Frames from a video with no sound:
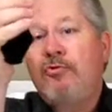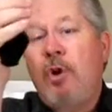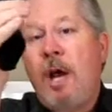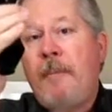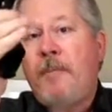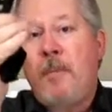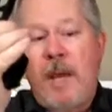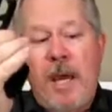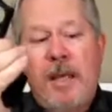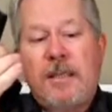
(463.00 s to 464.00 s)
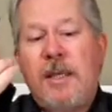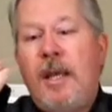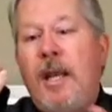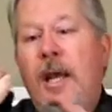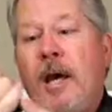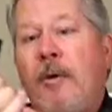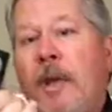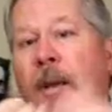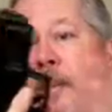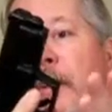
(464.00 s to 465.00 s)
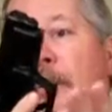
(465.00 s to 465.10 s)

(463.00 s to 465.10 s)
drop the magazine out and